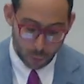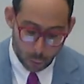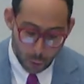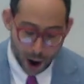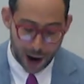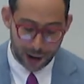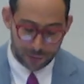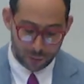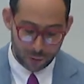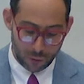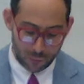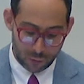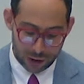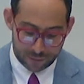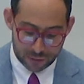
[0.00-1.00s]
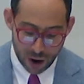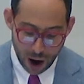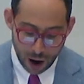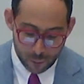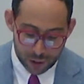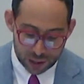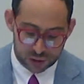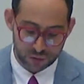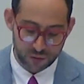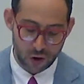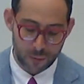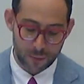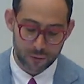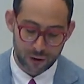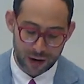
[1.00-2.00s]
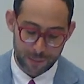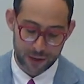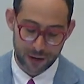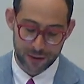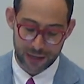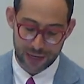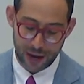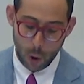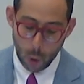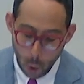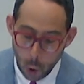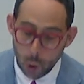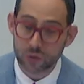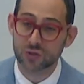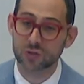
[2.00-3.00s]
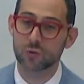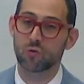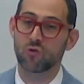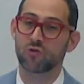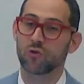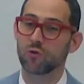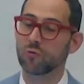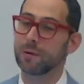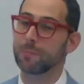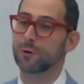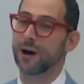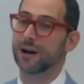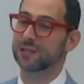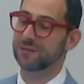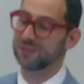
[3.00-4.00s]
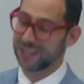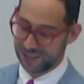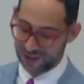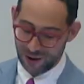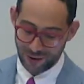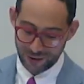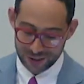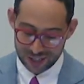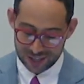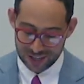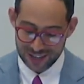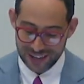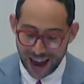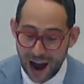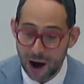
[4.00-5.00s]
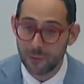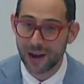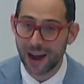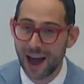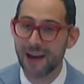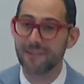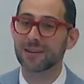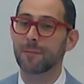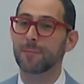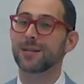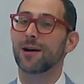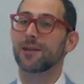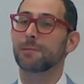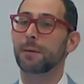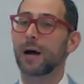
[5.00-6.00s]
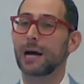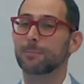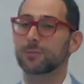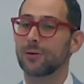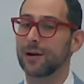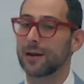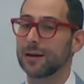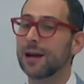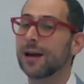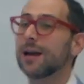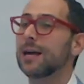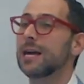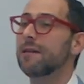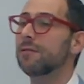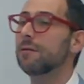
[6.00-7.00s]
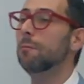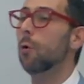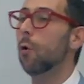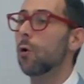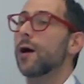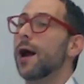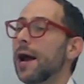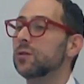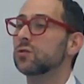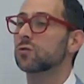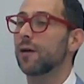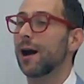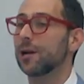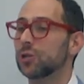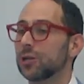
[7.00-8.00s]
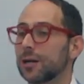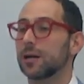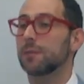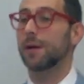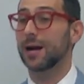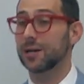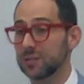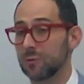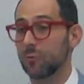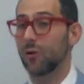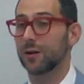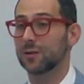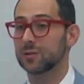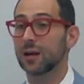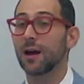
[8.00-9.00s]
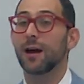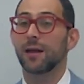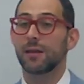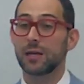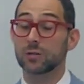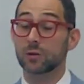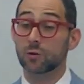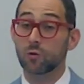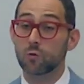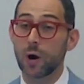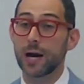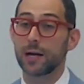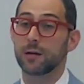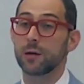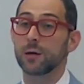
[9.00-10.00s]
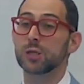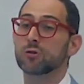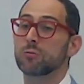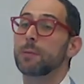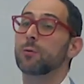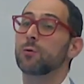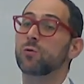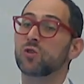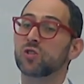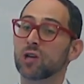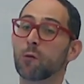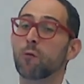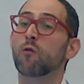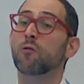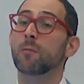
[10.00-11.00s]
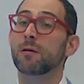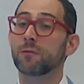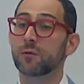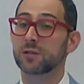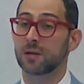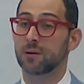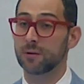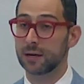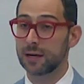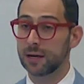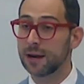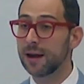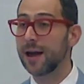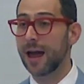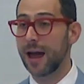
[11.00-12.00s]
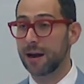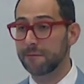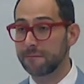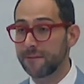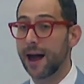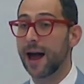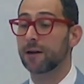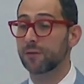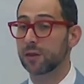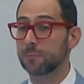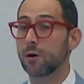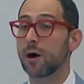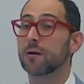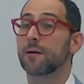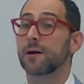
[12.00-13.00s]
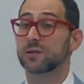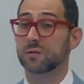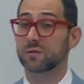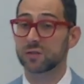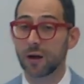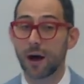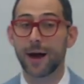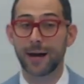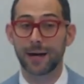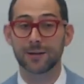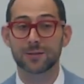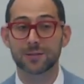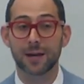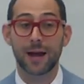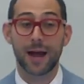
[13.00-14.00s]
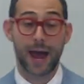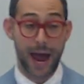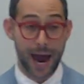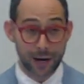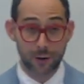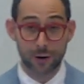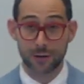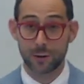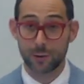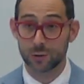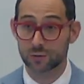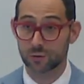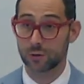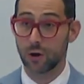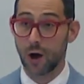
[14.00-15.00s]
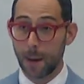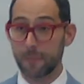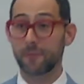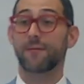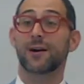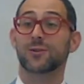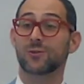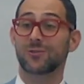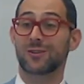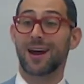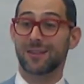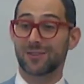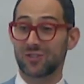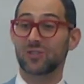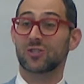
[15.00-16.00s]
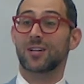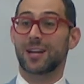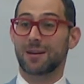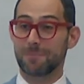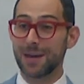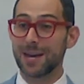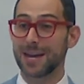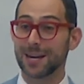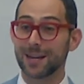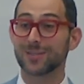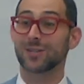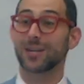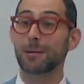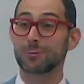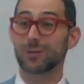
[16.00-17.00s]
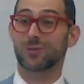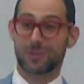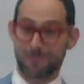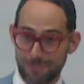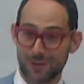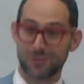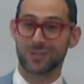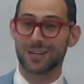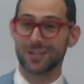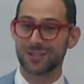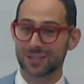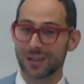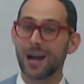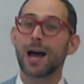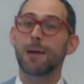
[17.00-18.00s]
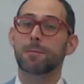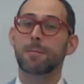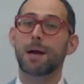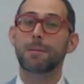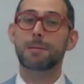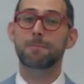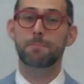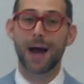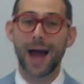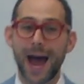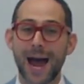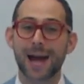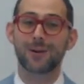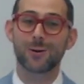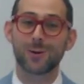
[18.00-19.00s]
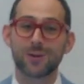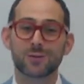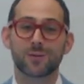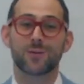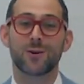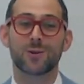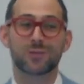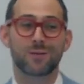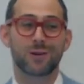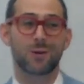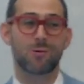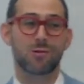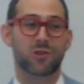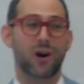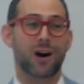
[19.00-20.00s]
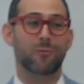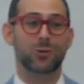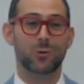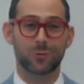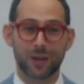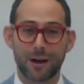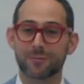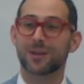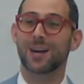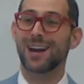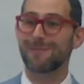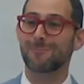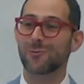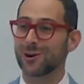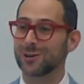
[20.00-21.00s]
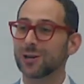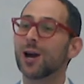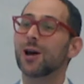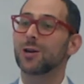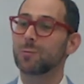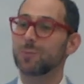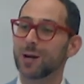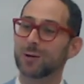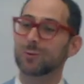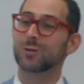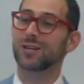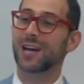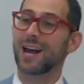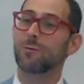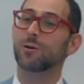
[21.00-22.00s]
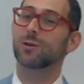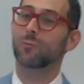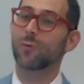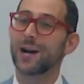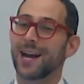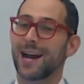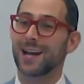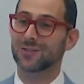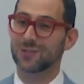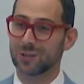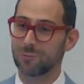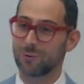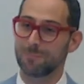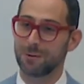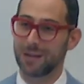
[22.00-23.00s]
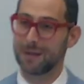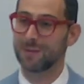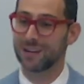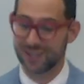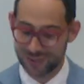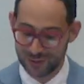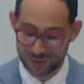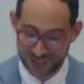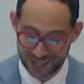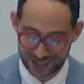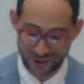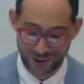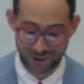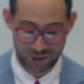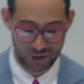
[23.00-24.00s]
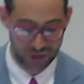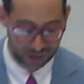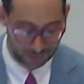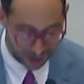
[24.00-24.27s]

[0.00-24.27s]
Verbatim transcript: One, we have not reached firm agreement on the old school new reproductive technologies, and now we have coming down the pipeline even more head-scratching and amazing ones. These are great news for people who suffer from infertility, and in fact for the progress of science, and good news for law professors and ethicists like me, because it keeps us in business. But maybe bad news for those of you who thought when you left Cambridge you would understand what the right answer would be, because new technologies